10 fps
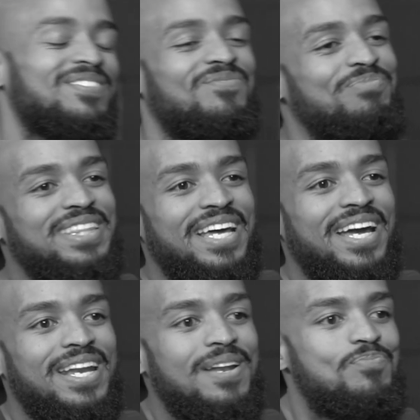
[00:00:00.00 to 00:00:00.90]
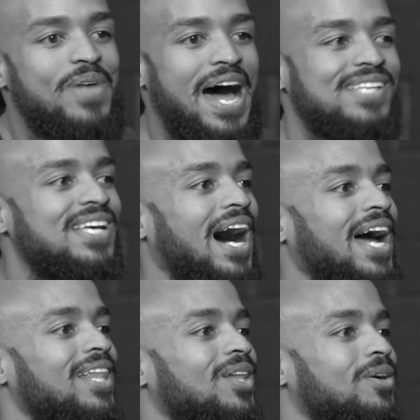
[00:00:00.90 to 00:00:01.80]
But then as
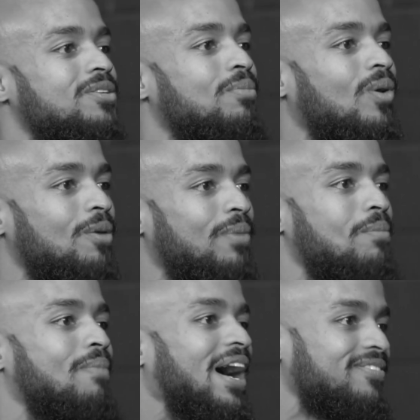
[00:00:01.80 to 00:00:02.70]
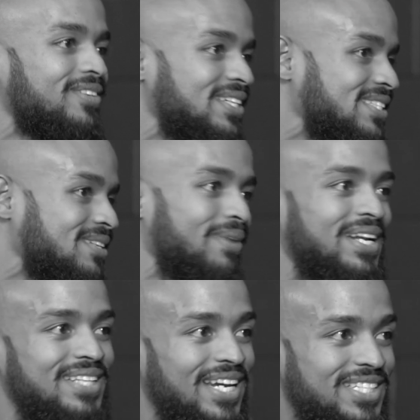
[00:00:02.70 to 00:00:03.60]
I learned more about mindfulness and
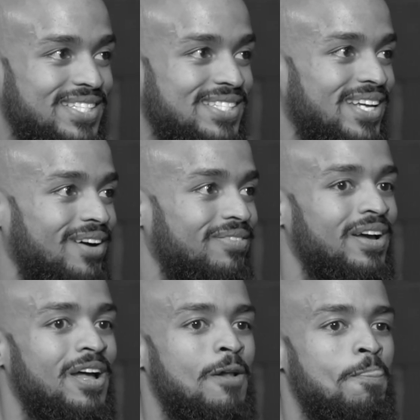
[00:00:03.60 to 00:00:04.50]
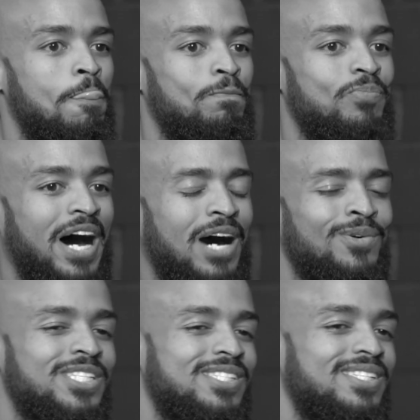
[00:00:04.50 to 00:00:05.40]
meditation and stuff, I
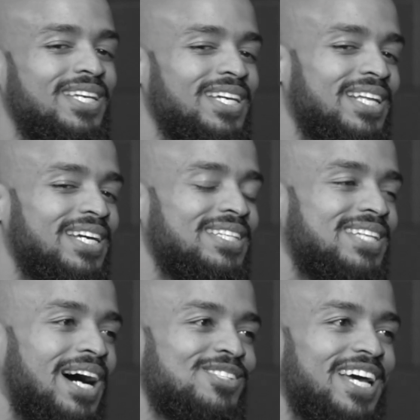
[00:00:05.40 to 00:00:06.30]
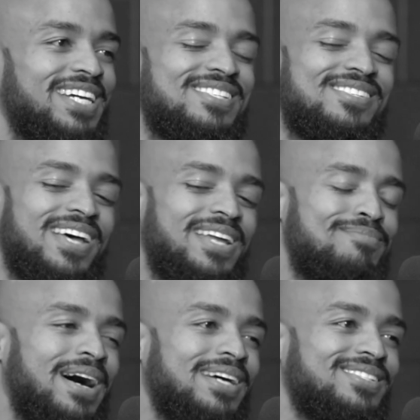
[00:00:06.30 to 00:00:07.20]
was seeing like this guy was like a Zen
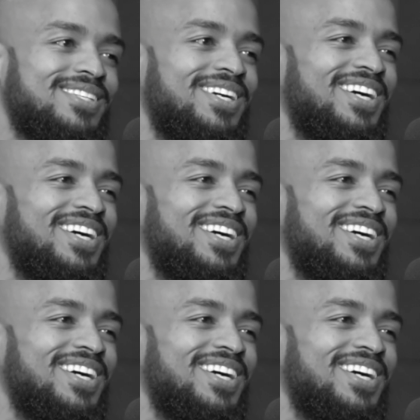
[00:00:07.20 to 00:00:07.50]
master,